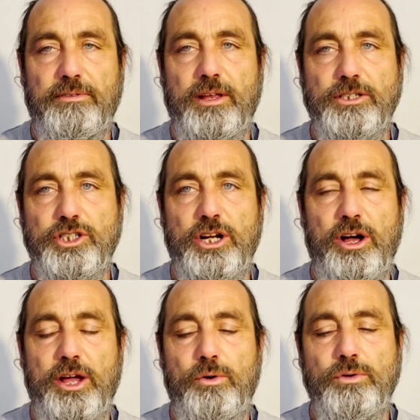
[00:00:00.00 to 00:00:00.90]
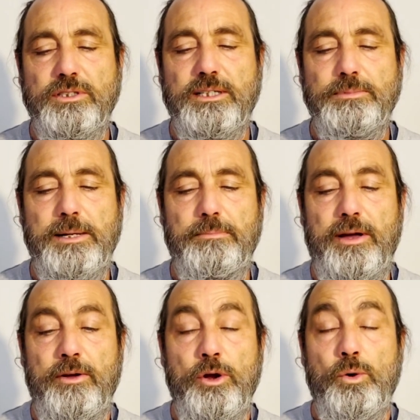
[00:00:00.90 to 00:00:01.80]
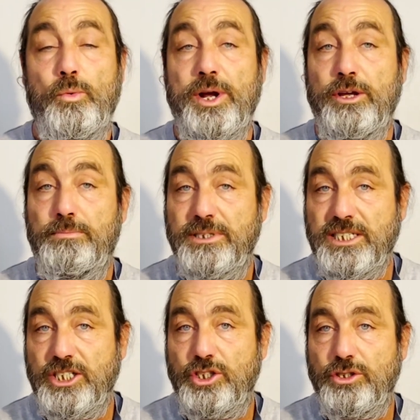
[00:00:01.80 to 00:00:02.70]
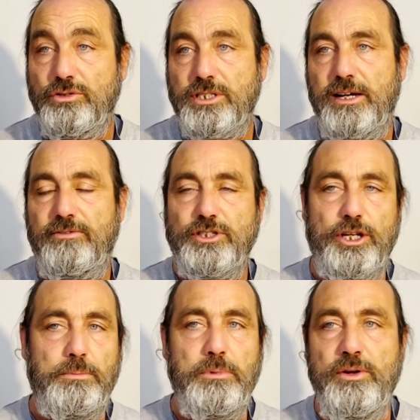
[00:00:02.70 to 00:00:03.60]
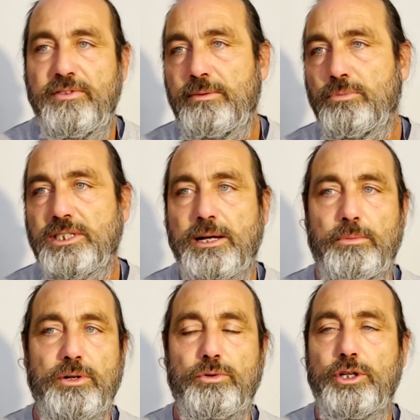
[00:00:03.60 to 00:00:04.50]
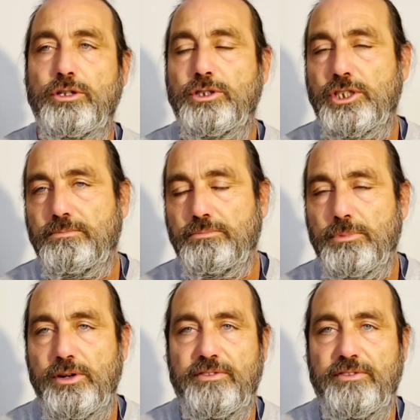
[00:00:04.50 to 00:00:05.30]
July, August, September, where you position yourself, so you move in with someone, or you move